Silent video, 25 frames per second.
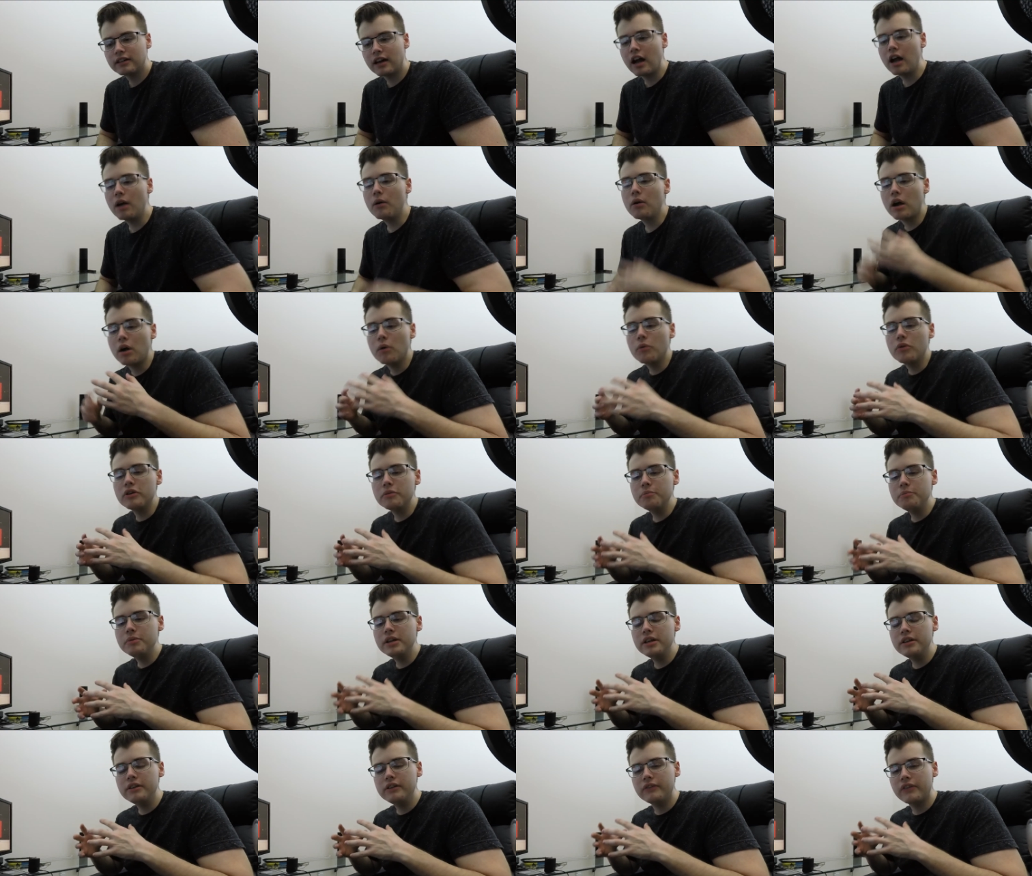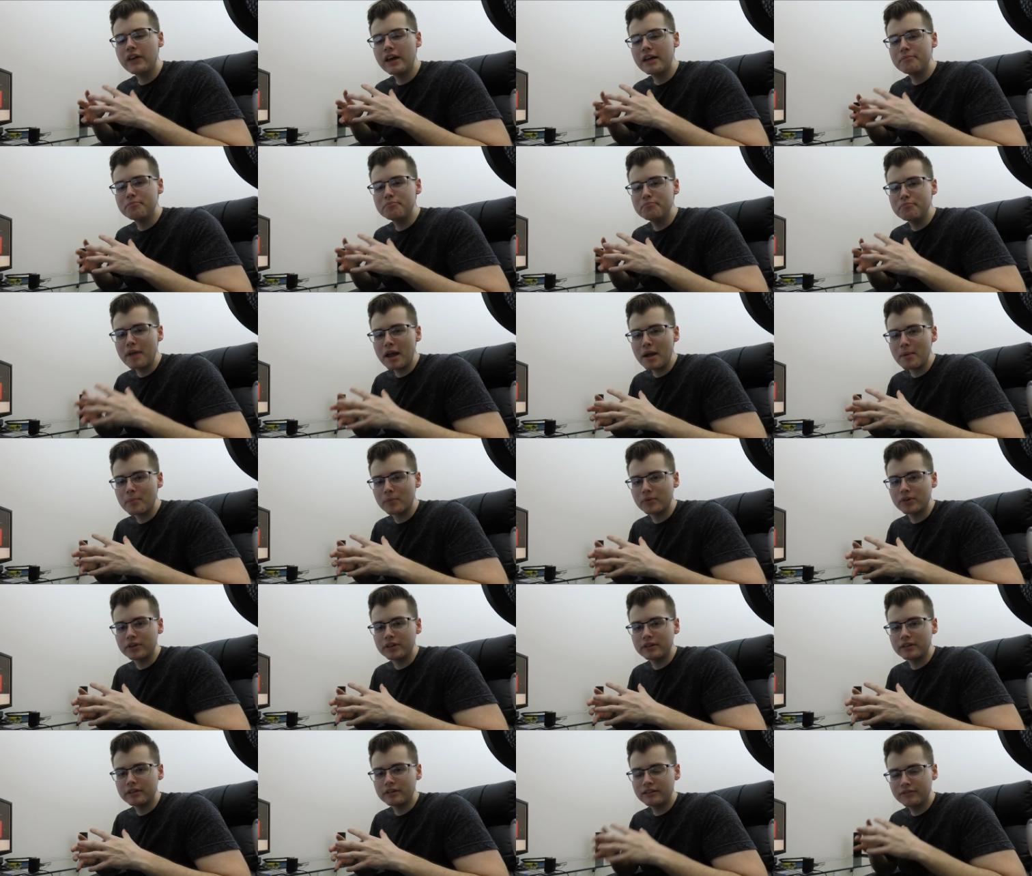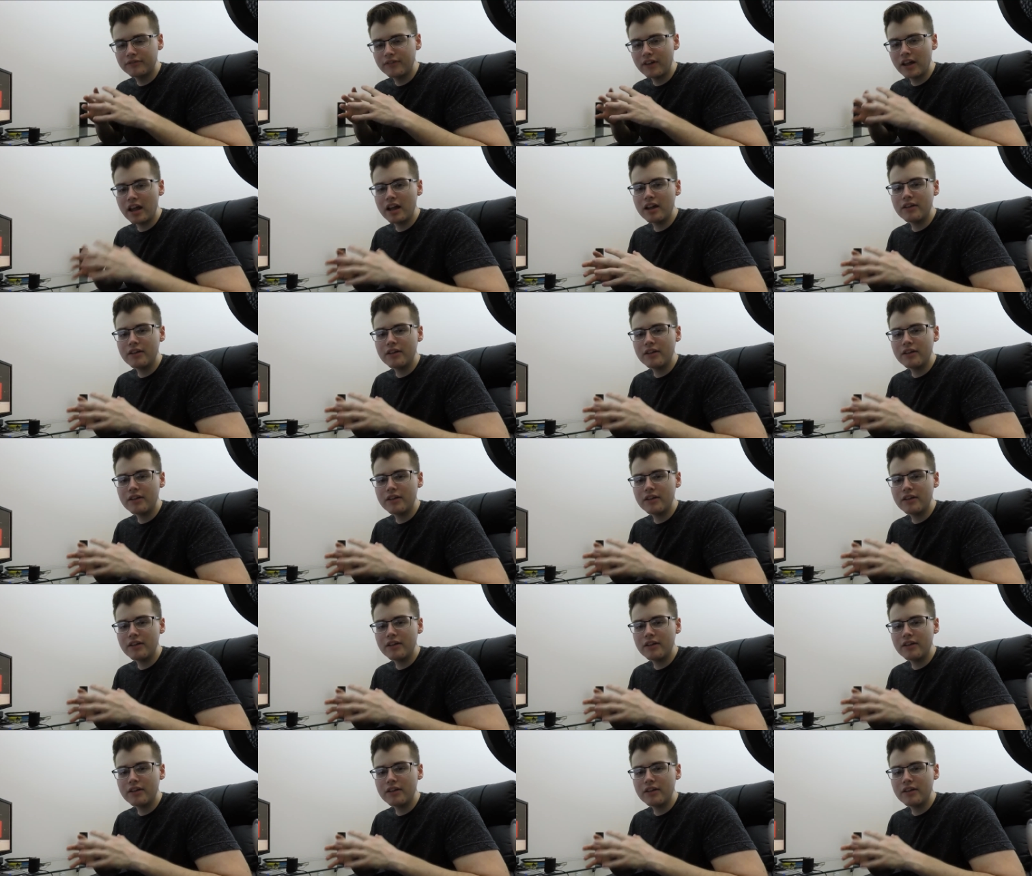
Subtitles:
I want to be that memory of